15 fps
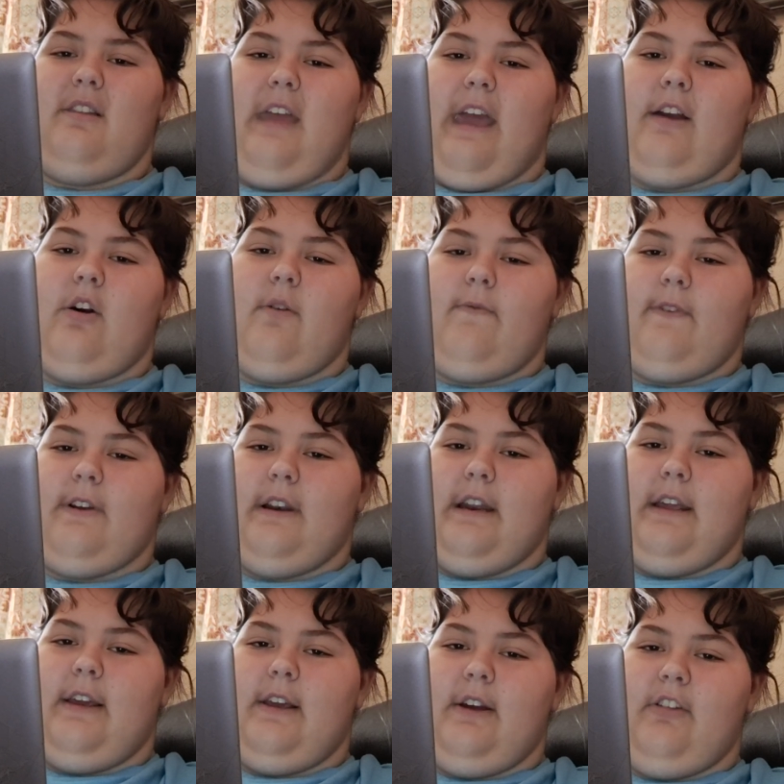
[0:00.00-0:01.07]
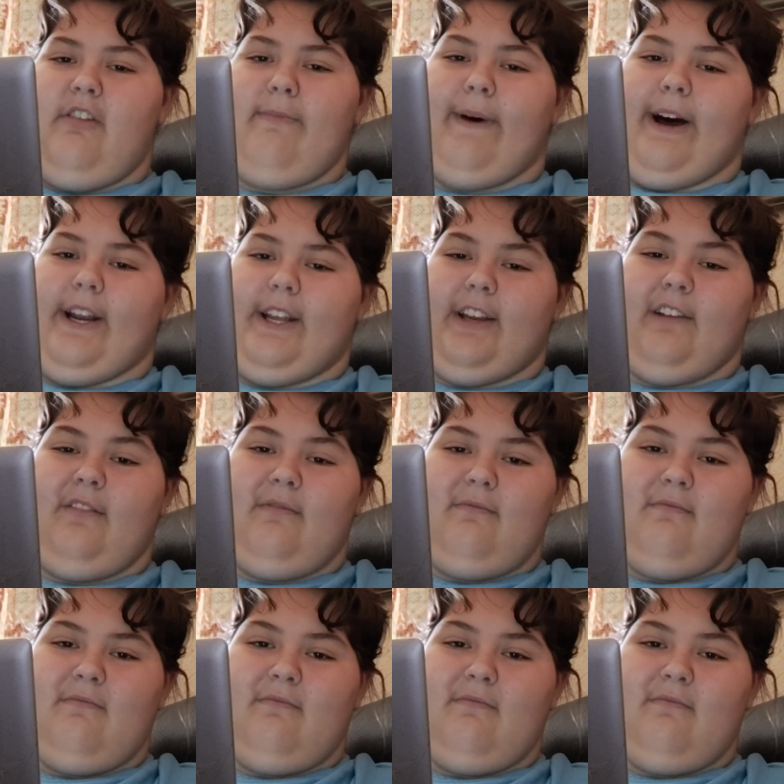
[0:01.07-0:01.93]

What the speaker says: take over Nico's body